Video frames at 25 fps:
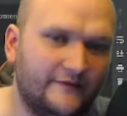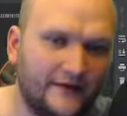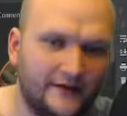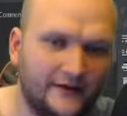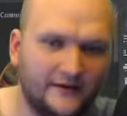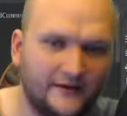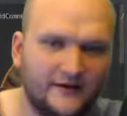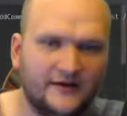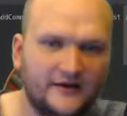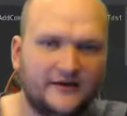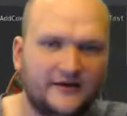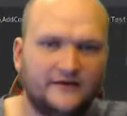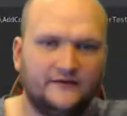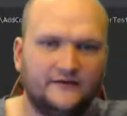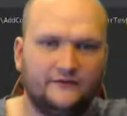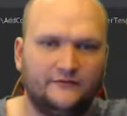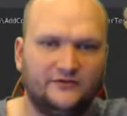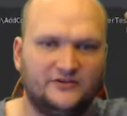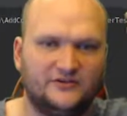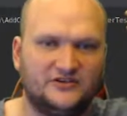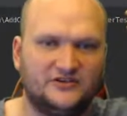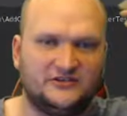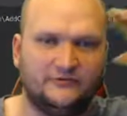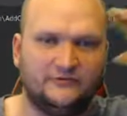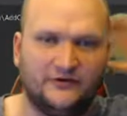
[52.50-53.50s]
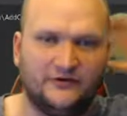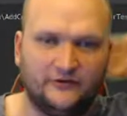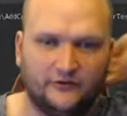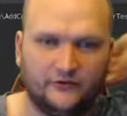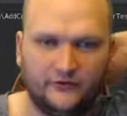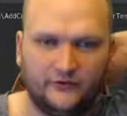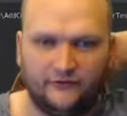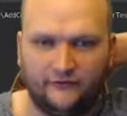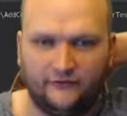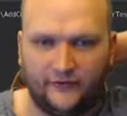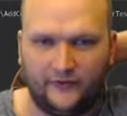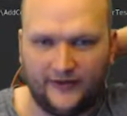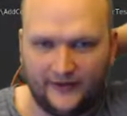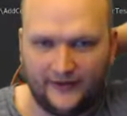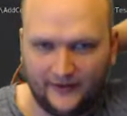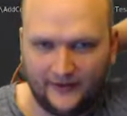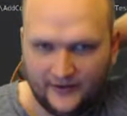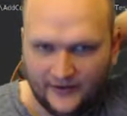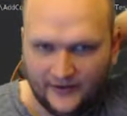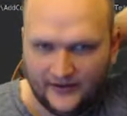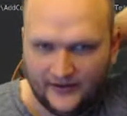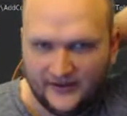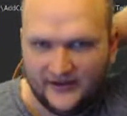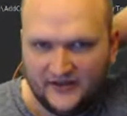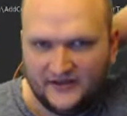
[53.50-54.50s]
It will just return a void.
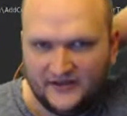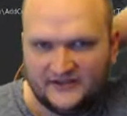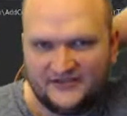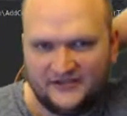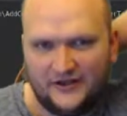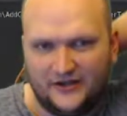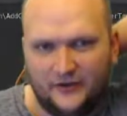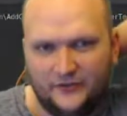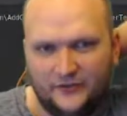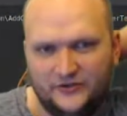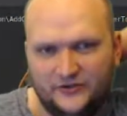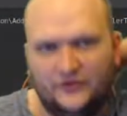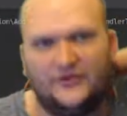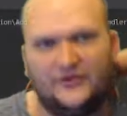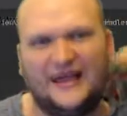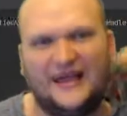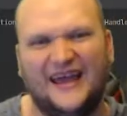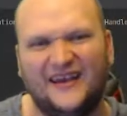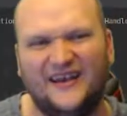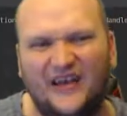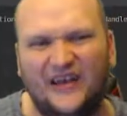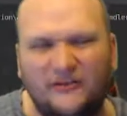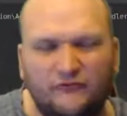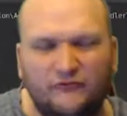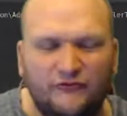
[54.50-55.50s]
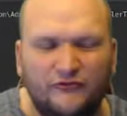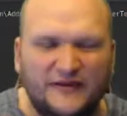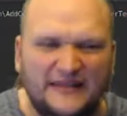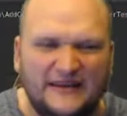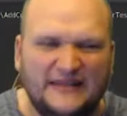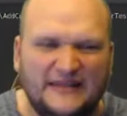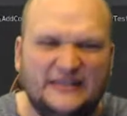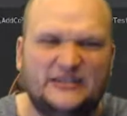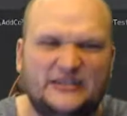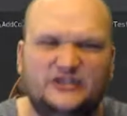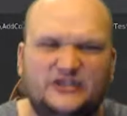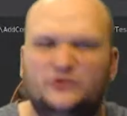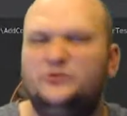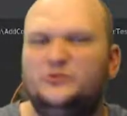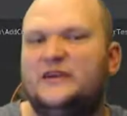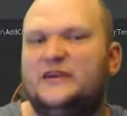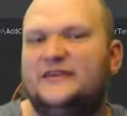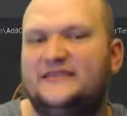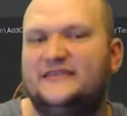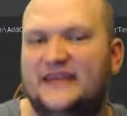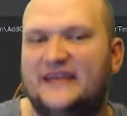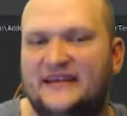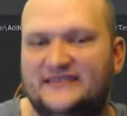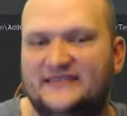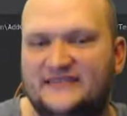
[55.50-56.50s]
So you cannot really unit
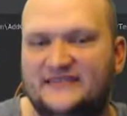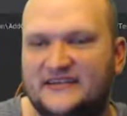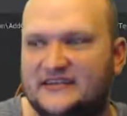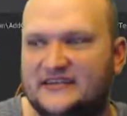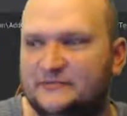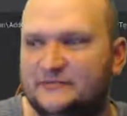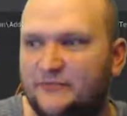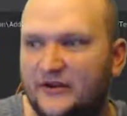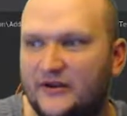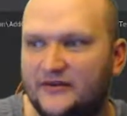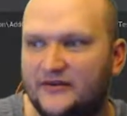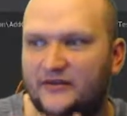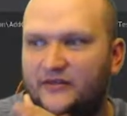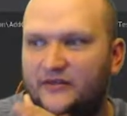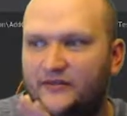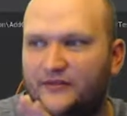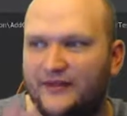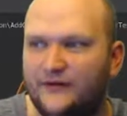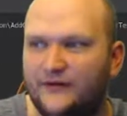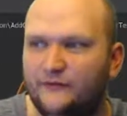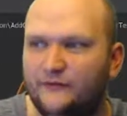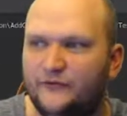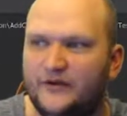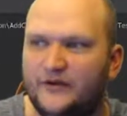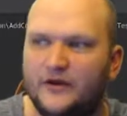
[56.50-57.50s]
test this, but the thing we